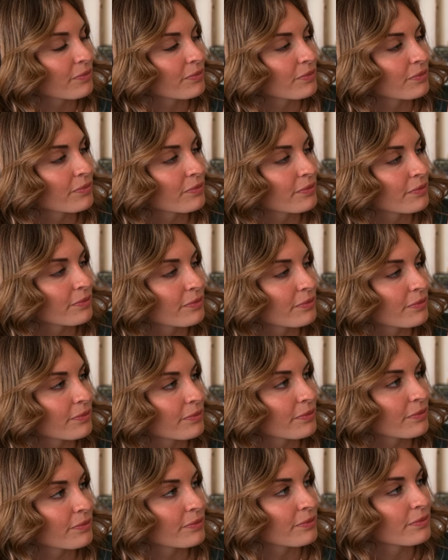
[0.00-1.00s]

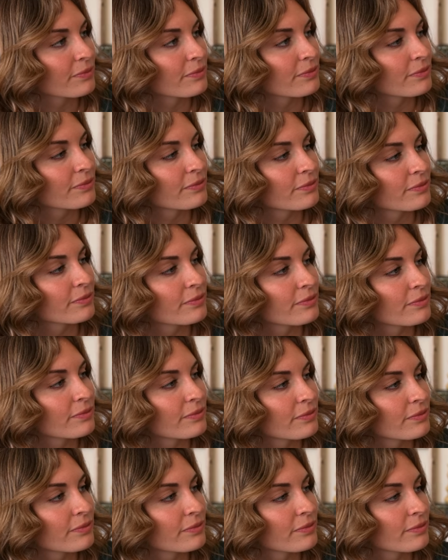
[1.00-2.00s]

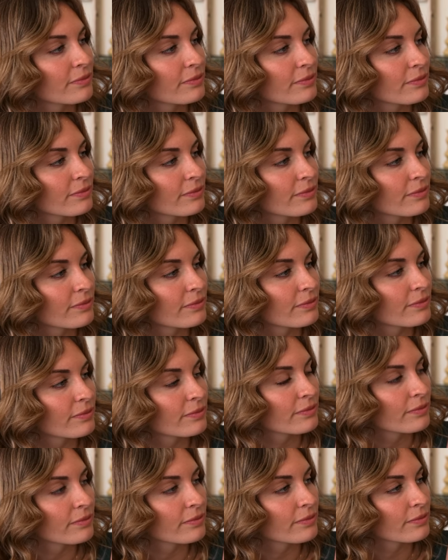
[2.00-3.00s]

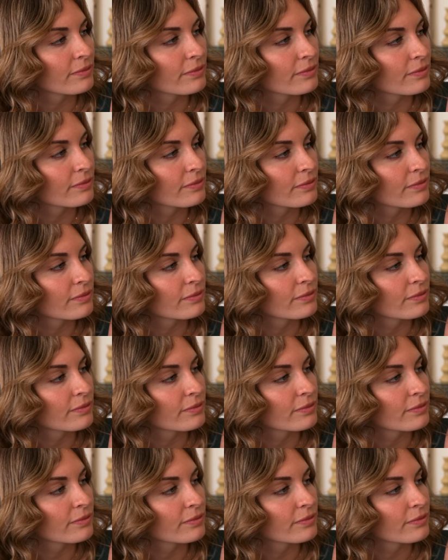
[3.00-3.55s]
This person isn't speaking.